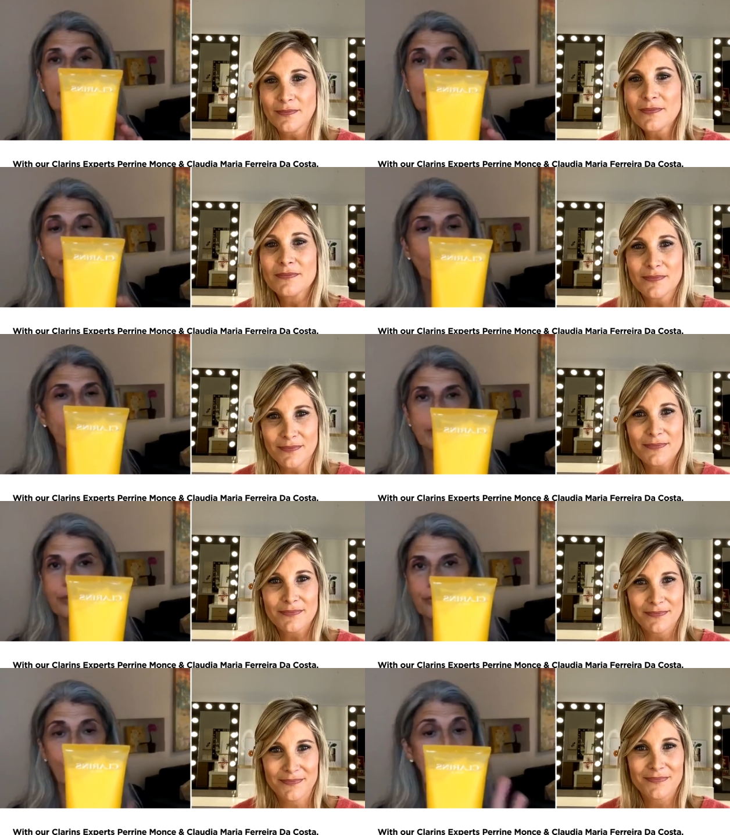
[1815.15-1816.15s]

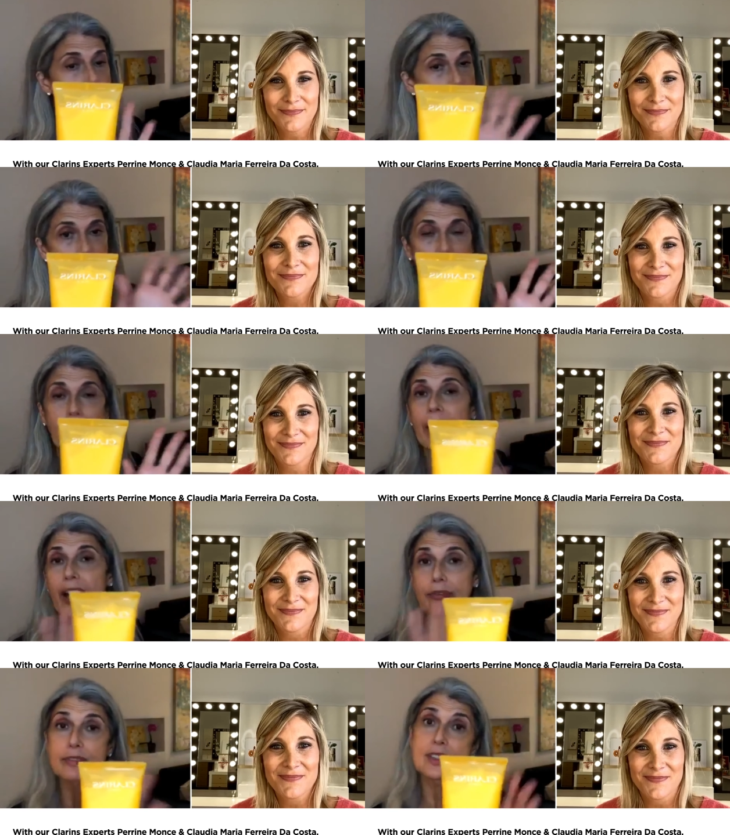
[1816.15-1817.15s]
Speaker 1: wonderful. I
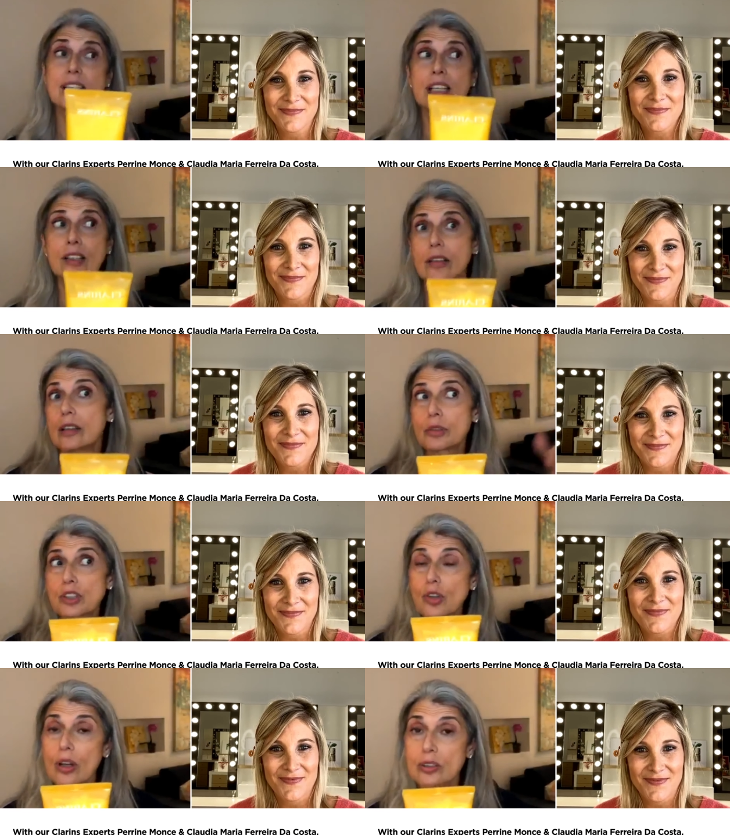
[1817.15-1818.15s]
haven't seen the
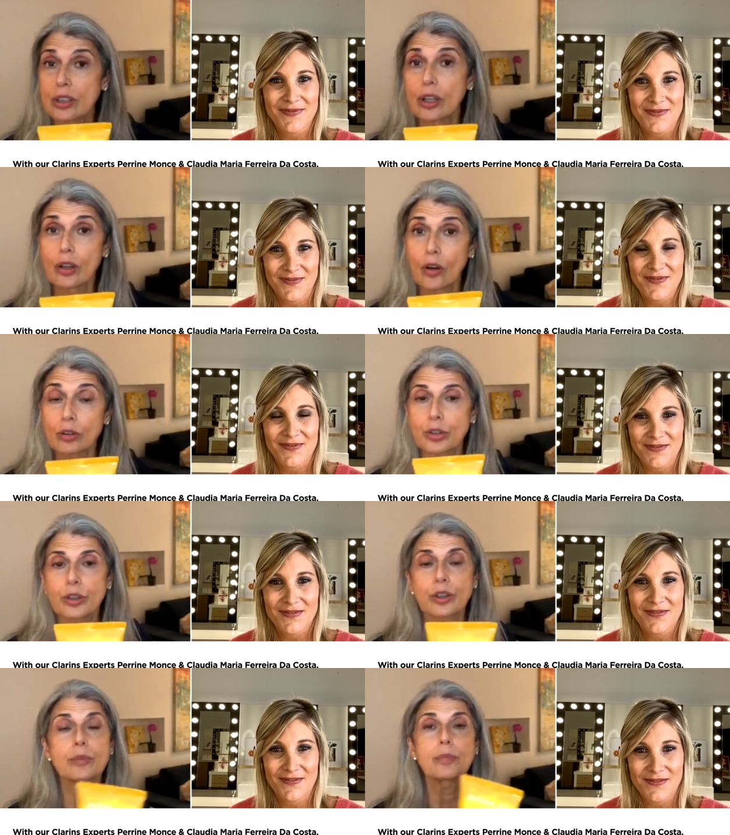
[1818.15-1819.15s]
results in a long
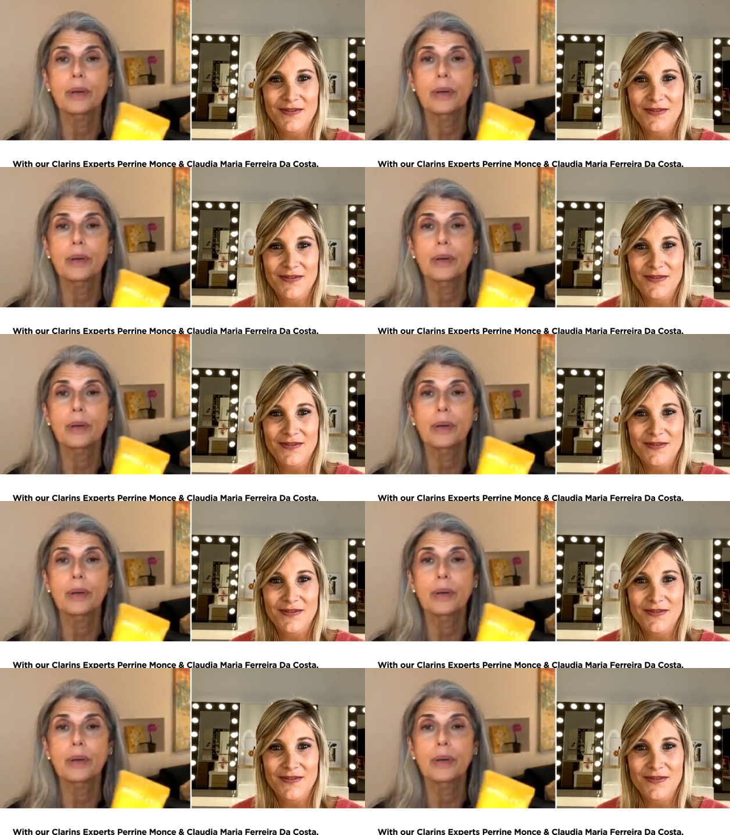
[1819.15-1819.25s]
term,